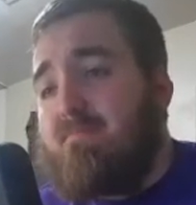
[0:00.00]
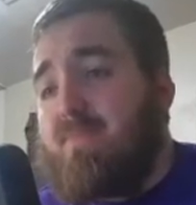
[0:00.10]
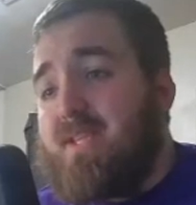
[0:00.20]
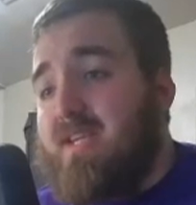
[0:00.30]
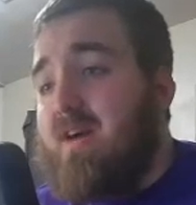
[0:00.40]

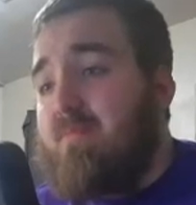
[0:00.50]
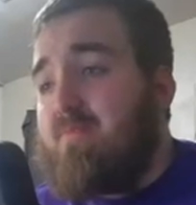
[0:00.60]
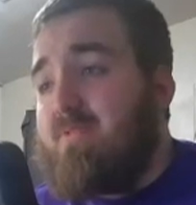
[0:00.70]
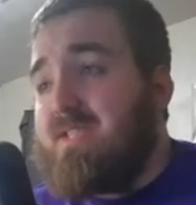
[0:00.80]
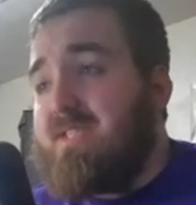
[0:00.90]
But the
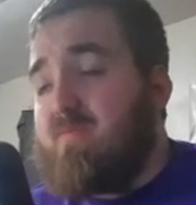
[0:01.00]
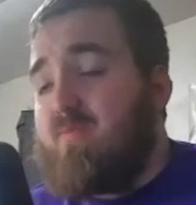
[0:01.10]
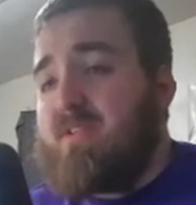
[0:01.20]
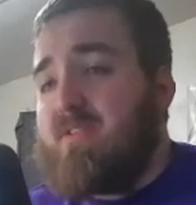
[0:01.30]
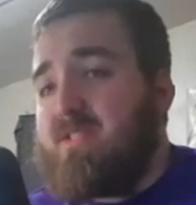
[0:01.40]
Cowboys, this is
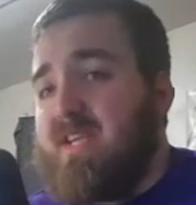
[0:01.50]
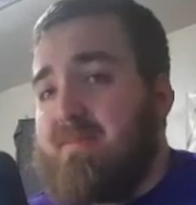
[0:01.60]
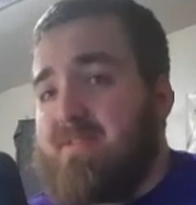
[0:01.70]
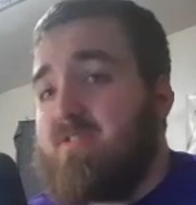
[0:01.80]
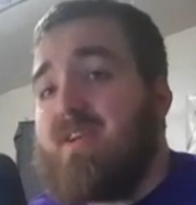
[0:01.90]
one of those
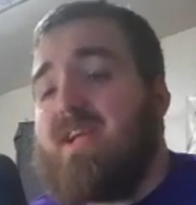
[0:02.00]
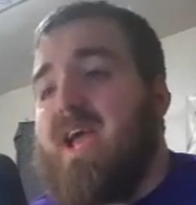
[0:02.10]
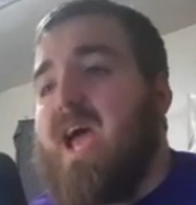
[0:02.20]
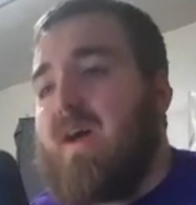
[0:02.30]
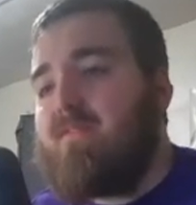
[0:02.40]
games they're going to
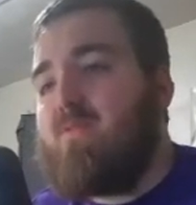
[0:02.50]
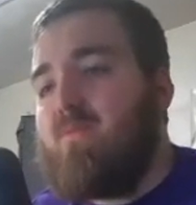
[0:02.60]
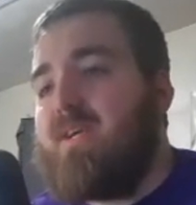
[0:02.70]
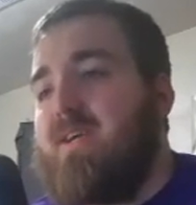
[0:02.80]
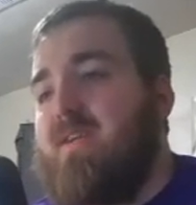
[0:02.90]
have to
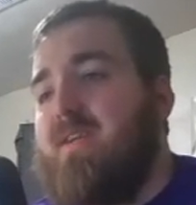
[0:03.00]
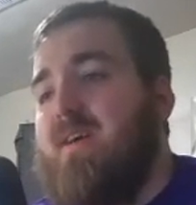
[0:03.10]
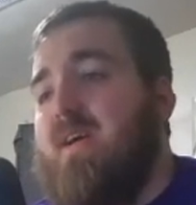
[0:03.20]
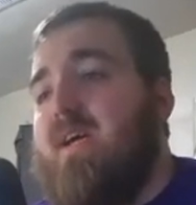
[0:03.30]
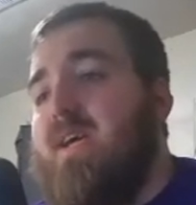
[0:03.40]
win
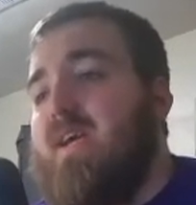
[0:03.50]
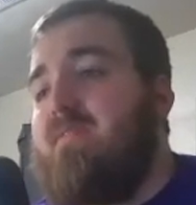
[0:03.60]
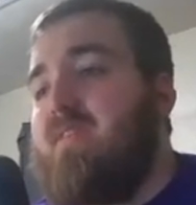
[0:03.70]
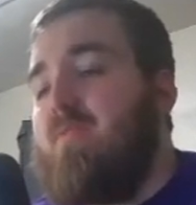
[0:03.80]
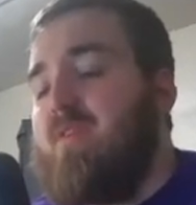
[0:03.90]

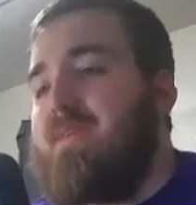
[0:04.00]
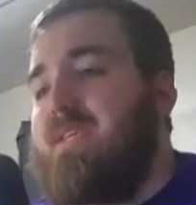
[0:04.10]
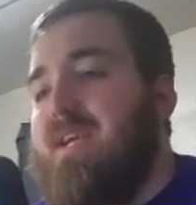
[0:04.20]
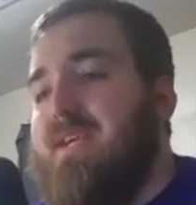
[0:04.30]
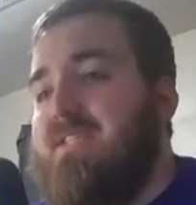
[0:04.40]
if they want to be
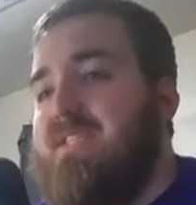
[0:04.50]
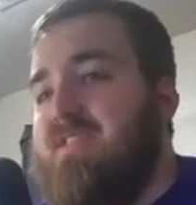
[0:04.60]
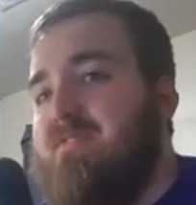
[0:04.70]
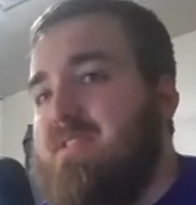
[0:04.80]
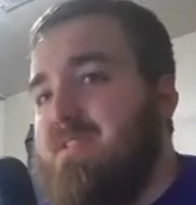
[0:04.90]
taken
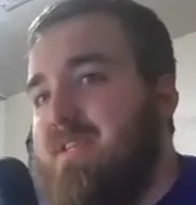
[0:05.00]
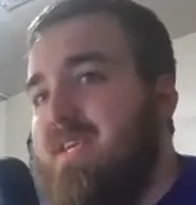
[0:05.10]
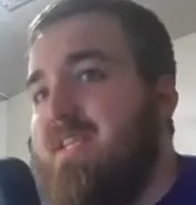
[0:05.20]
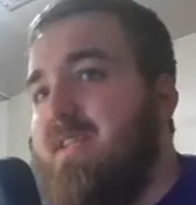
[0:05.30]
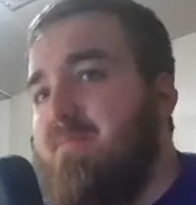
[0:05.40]
seriously
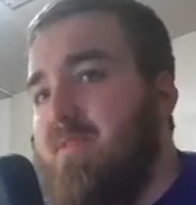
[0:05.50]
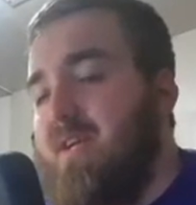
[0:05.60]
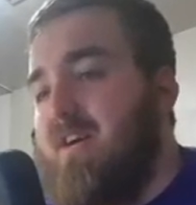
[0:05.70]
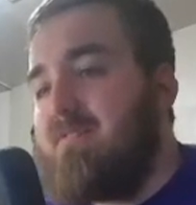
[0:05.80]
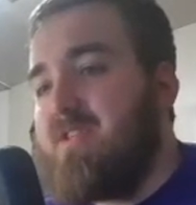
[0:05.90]
in the
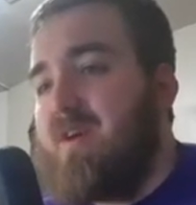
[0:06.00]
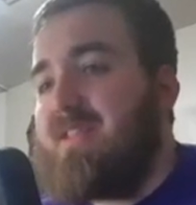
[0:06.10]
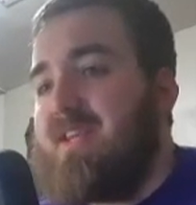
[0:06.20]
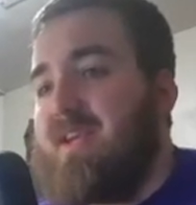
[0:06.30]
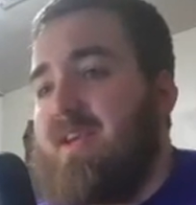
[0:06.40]
playoffs. So I
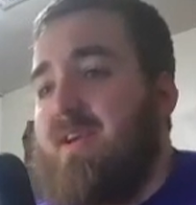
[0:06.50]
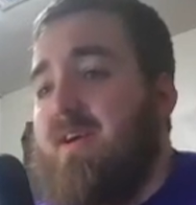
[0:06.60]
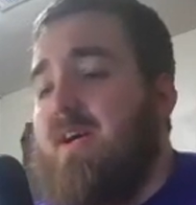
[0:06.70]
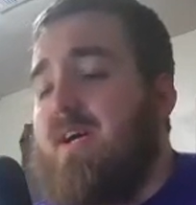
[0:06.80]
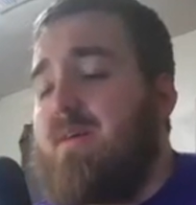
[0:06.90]
think
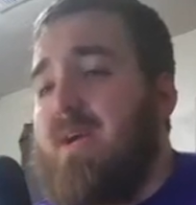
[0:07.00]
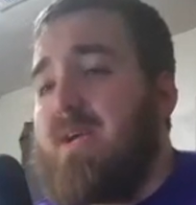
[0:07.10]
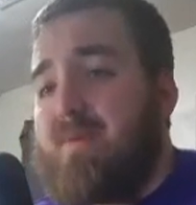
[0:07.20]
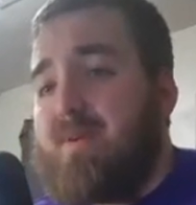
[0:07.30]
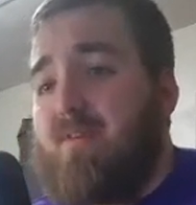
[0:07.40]

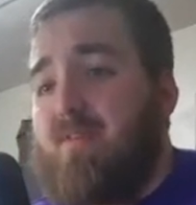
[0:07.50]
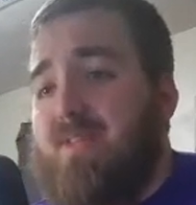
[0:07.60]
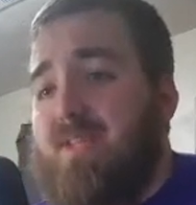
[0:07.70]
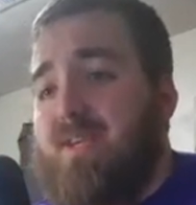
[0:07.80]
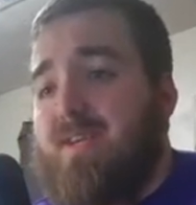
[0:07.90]
Mike
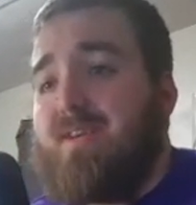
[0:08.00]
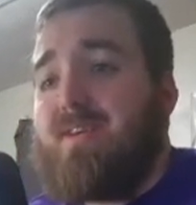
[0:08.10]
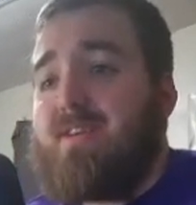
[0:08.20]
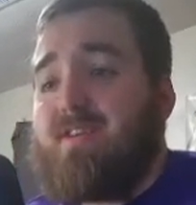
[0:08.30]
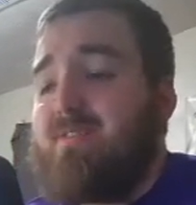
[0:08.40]
McCarthy,
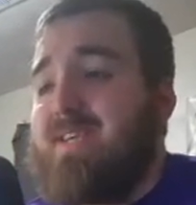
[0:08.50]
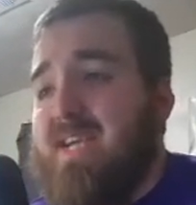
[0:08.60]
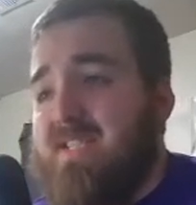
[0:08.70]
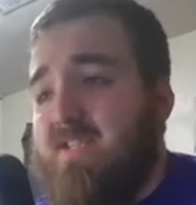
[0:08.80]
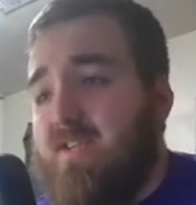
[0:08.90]
he
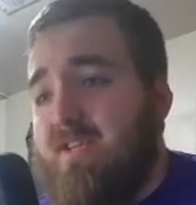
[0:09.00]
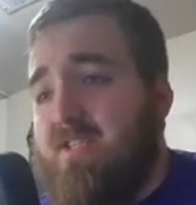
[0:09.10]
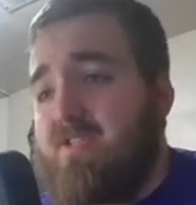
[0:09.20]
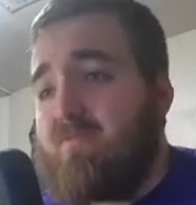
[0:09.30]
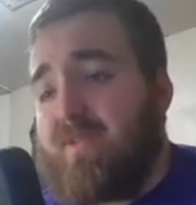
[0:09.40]
has a good
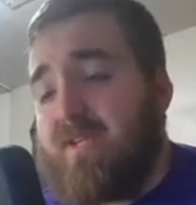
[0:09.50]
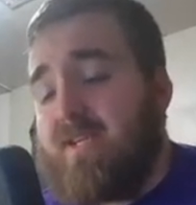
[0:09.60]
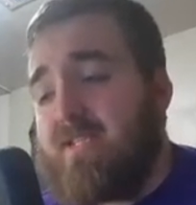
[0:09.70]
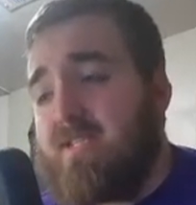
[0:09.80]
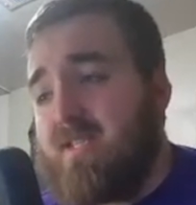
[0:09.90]
history
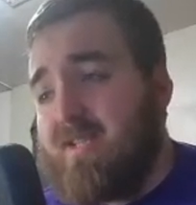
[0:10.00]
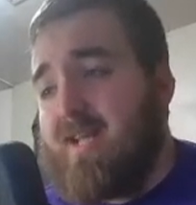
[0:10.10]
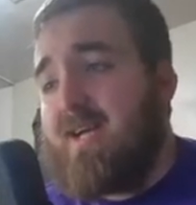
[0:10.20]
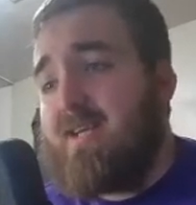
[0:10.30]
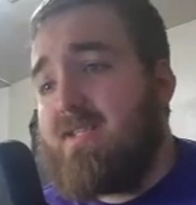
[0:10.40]
against the
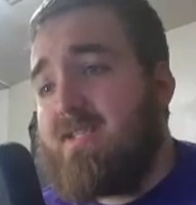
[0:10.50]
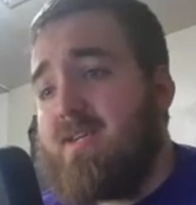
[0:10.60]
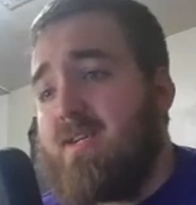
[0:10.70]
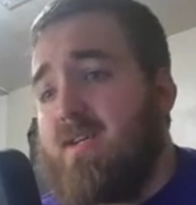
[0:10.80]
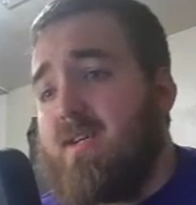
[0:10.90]
Lions.
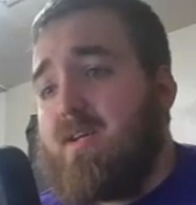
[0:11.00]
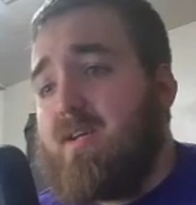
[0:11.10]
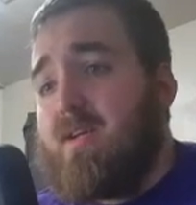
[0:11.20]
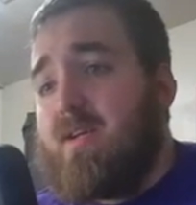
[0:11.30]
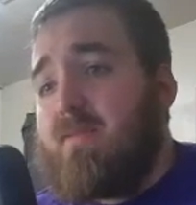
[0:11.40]

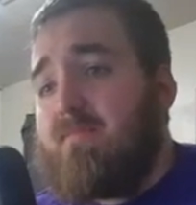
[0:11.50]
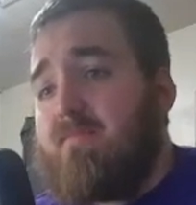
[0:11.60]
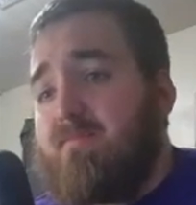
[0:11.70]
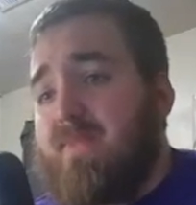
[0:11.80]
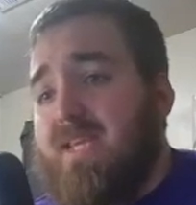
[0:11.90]

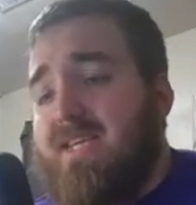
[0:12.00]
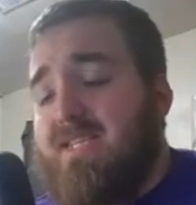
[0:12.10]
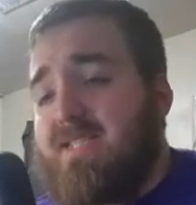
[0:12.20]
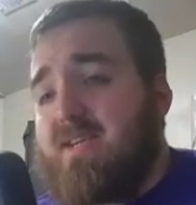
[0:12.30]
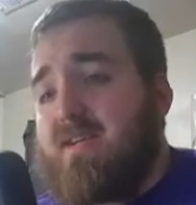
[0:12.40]

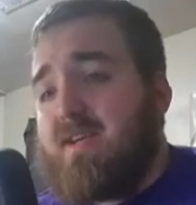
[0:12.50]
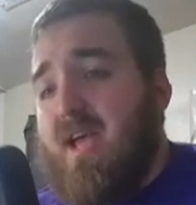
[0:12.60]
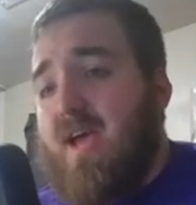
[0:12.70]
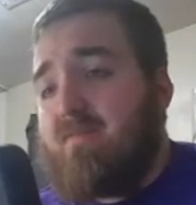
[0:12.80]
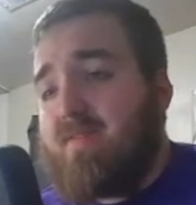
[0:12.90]
He's going to
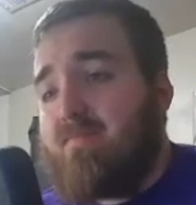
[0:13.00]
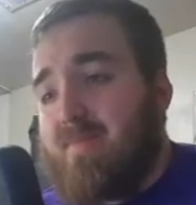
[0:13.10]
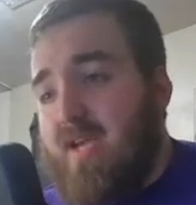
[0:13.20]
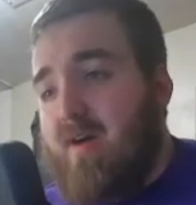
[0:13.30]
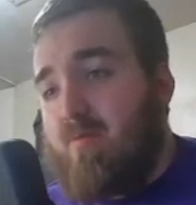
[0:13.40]
have the
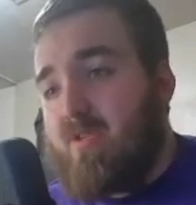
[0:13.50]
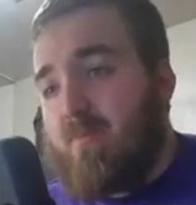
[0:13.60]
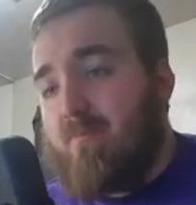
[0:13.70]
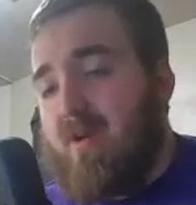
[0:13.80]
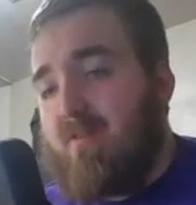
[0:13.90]
Cowboys
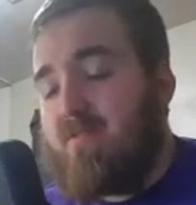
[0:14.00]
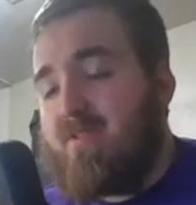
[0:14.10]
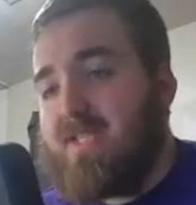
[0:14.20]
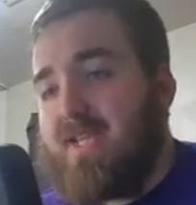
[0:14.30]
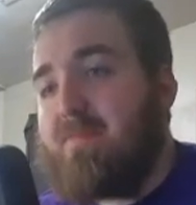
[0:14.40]
prepared for
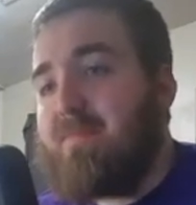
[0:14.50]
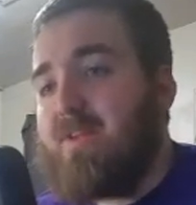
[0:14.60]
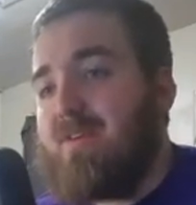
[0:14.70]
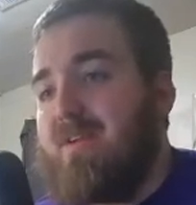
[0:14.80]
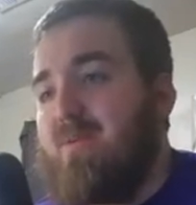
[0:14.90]
this game and
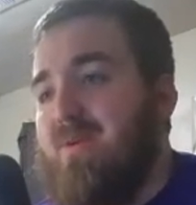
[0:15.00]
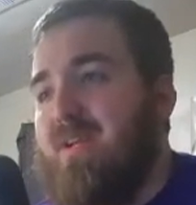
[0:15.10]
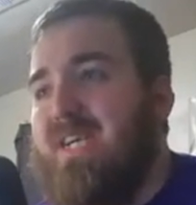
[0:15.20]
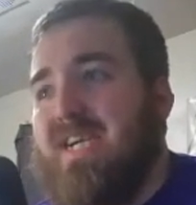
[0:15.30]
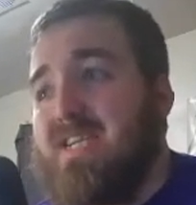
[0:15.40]
they're going to
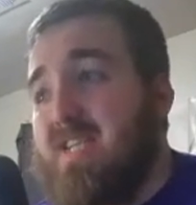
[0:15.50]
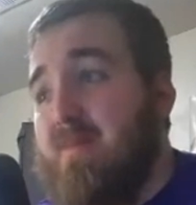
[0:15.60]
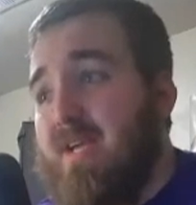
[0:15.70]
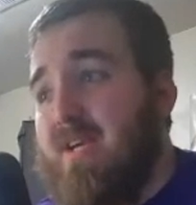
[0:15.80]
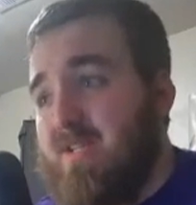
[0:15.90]
win. It's
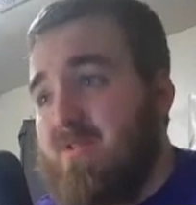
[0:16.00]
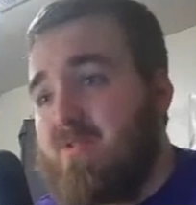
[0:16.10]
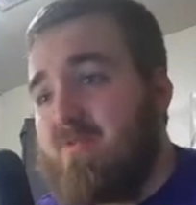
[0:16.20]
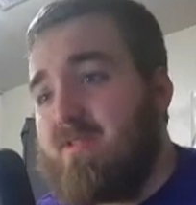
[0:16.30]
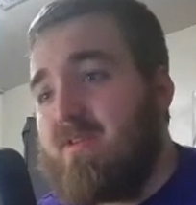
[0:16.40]
going to be a
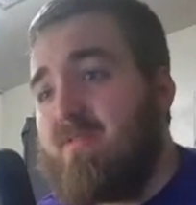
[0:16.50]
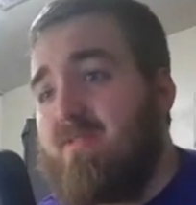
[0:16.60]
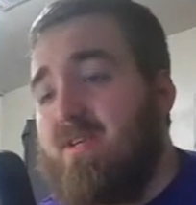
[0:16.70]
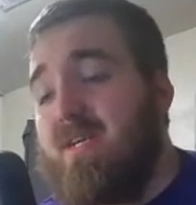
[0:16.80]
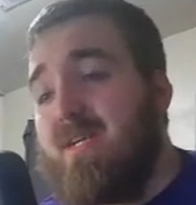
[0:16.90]
close one, though.
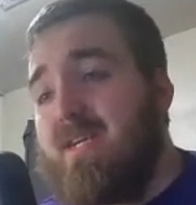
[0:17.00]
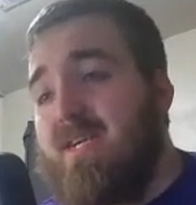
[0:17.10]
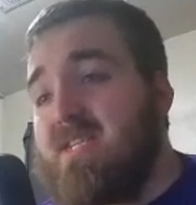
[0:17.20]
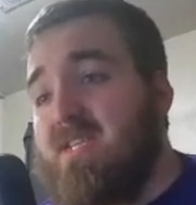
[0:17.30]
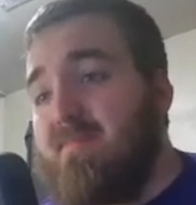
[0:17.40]

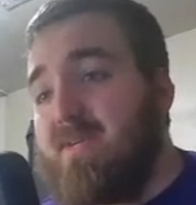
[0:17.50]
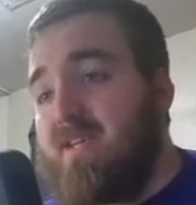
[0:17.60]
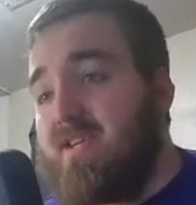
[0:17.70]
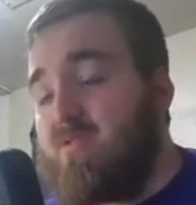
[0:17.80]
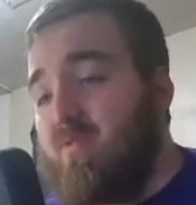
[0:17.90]
It's going to be
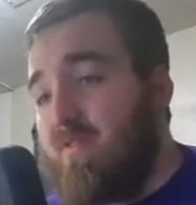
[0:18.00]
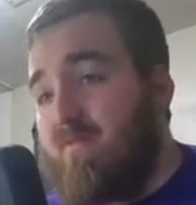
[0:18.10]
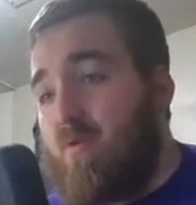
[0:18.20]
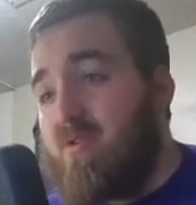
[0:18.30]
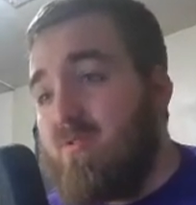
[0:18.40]
like
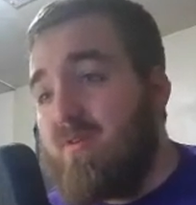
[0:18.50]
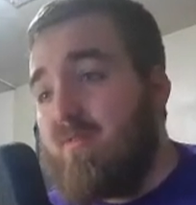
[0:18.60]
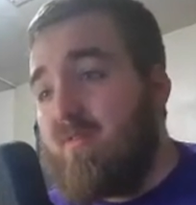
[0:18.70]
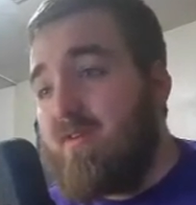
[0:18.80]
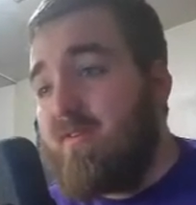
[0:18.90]

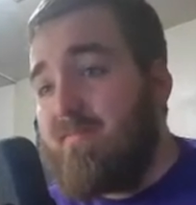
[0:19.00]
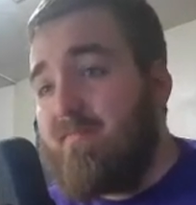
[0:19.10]
24-21.